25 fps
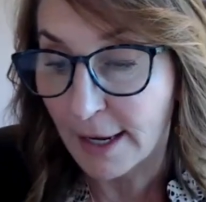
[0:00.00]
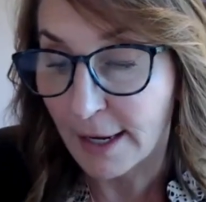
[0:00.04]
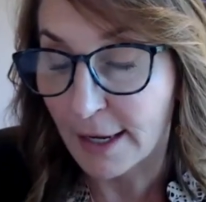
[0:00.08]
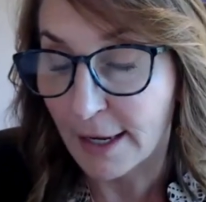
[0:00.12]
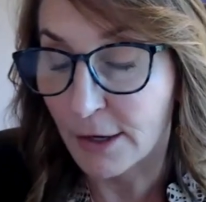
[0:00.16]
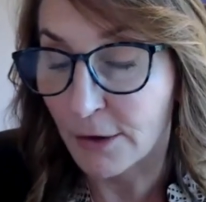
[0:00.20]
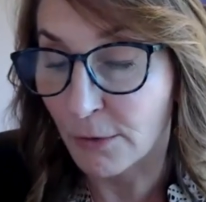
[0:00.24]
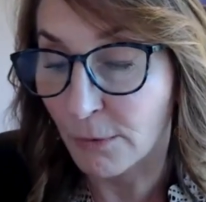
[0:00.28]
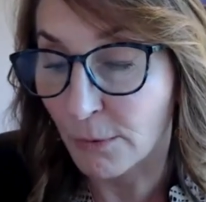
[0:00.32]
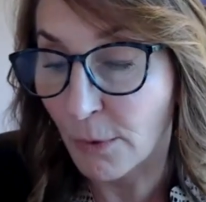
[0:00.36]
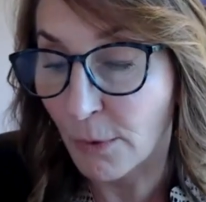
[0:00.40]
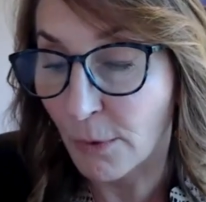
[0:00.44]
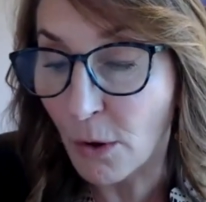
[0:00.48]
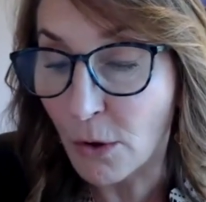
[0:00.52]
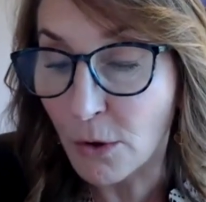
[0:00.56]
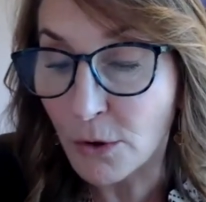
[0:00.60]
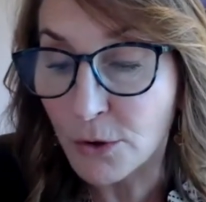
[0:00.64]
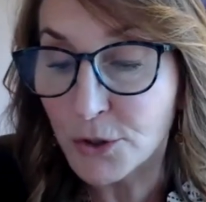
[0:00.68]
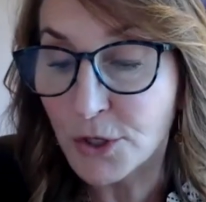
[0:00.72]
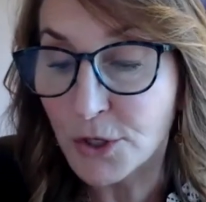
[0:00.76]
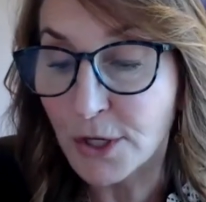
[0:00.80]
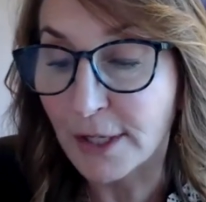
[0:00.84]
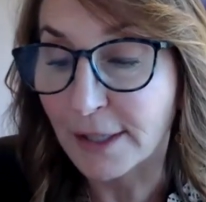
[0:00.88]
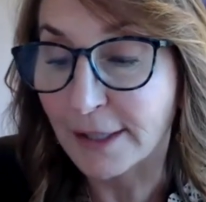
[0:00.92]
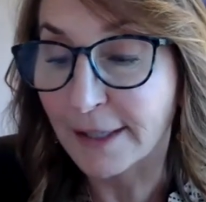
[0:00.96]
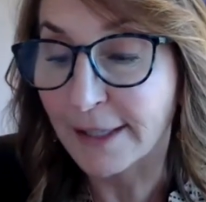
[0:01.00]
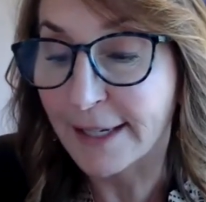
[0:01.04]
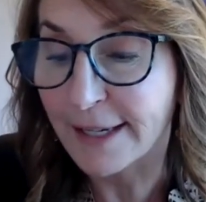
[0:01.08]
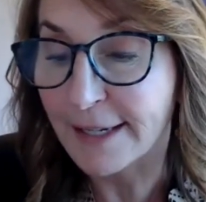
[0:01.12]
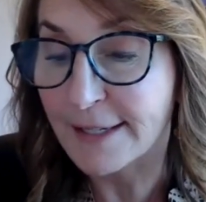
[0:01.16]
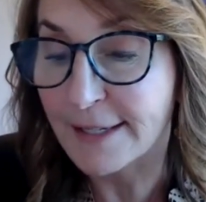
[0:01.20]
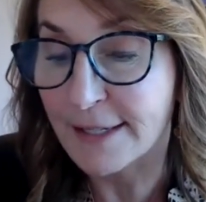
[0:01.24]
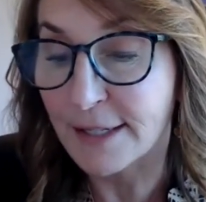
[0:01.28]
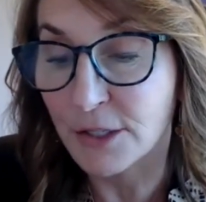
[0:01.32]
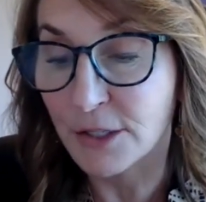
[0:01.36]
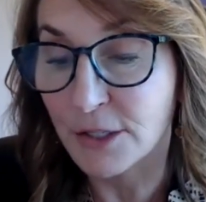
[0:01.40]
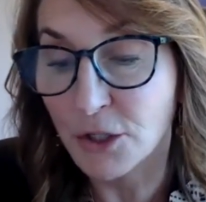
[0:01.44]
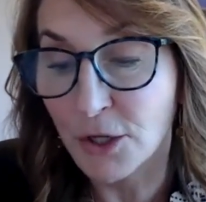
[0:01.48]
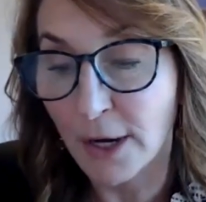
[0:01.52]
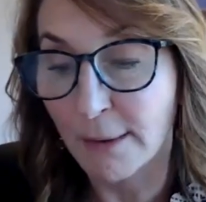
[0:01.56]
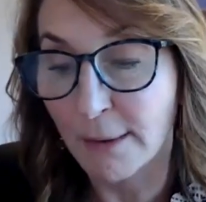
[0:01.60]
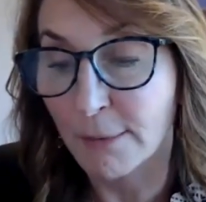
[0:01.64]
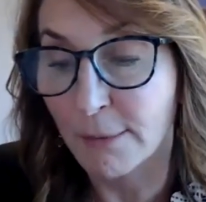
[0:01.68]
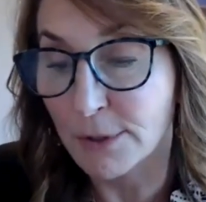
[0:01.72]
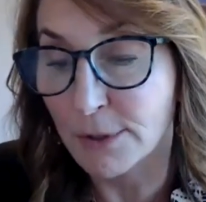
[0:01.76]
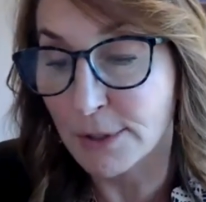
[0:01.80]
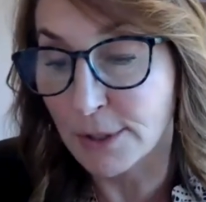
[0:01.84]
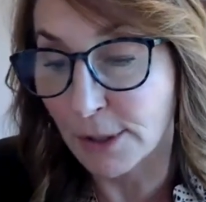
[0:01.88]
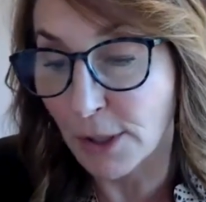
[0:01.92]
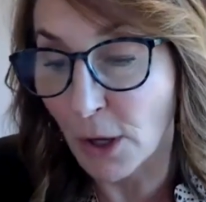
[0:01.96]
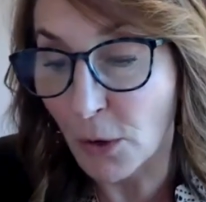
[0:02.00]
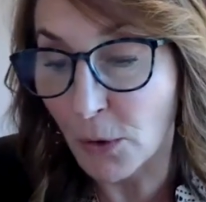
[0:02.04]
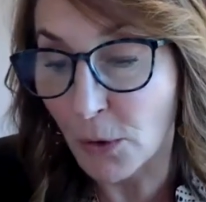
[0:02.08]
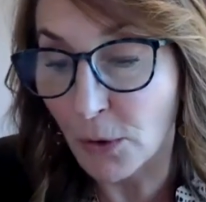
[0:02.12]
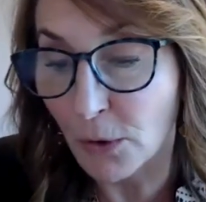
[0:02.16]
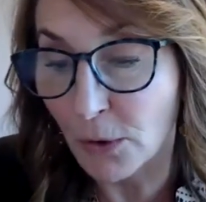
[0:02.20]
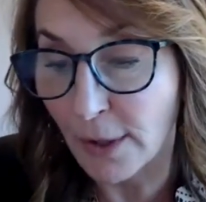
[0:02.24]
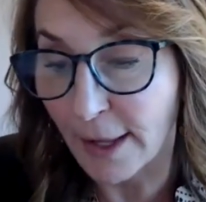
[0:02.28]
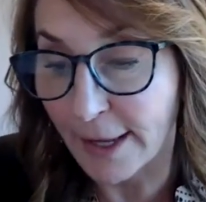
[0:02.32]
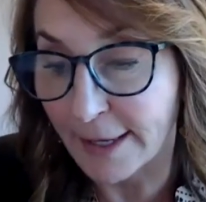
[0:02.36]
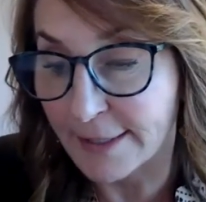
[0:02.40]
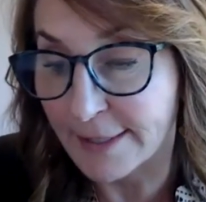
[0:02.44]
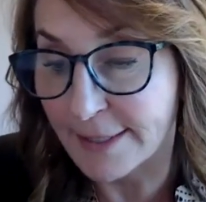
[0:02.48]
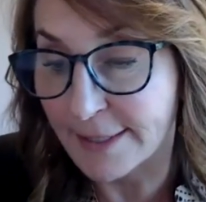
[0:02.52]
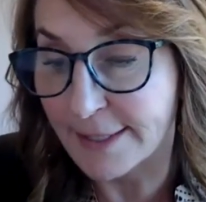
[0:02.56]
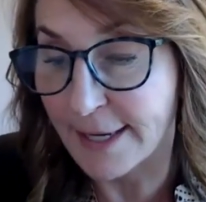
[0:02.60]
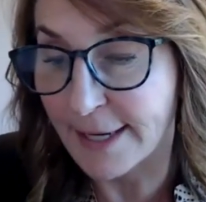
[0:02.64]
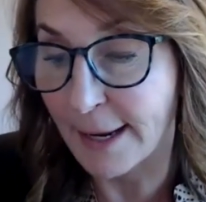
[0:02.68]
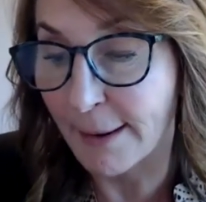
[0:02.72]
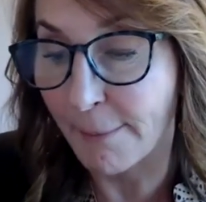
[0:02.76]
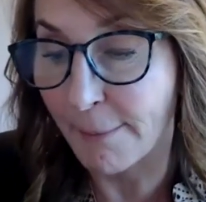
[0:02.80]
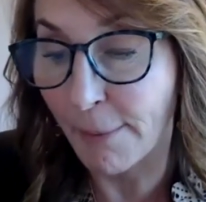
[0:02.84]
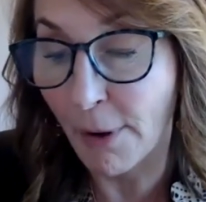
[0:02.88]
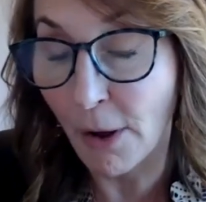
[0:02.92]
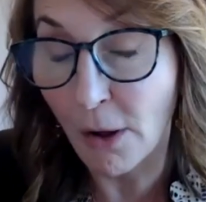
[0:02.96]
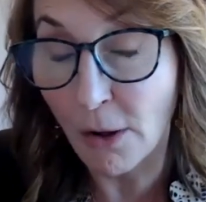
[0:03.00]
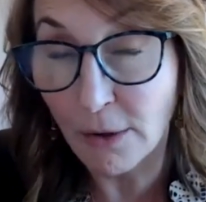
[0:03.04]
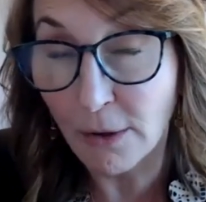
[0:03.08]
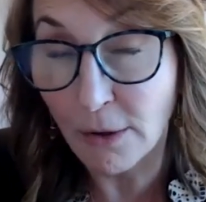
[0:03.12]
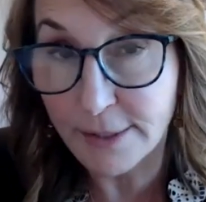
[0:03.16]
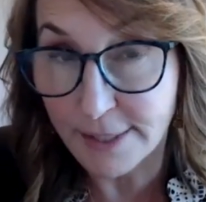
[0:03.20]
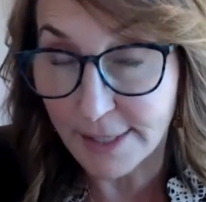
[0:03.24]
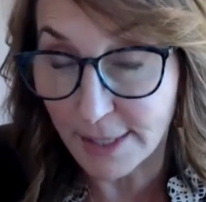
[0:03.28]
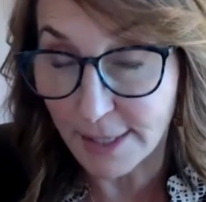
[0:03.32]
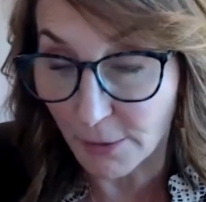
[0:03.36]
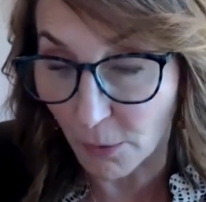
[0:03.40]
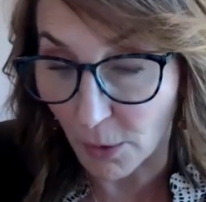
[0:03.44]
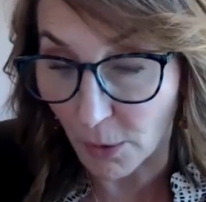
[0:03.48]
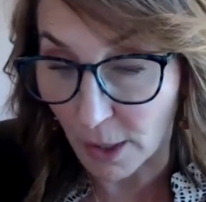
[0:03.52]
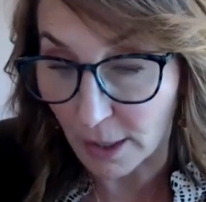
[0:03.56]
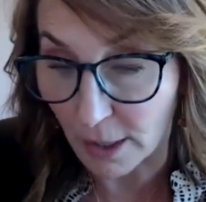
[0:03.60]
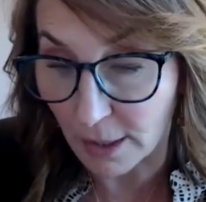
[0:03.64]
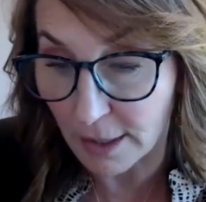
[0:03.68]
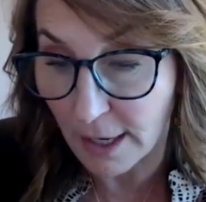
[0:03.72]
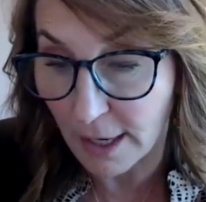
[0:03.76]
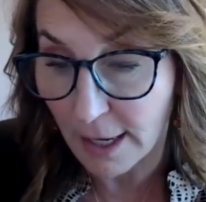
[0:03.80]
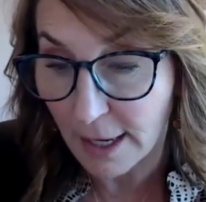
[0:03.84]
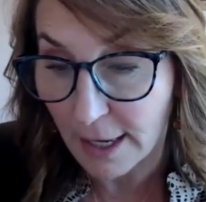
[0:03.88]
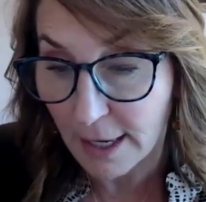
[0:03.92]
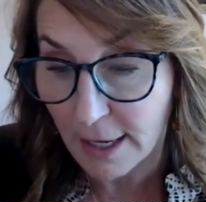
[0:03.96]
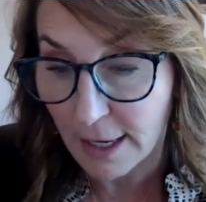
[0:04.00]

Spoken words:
In her role, she leads the Chamber's local and state policy work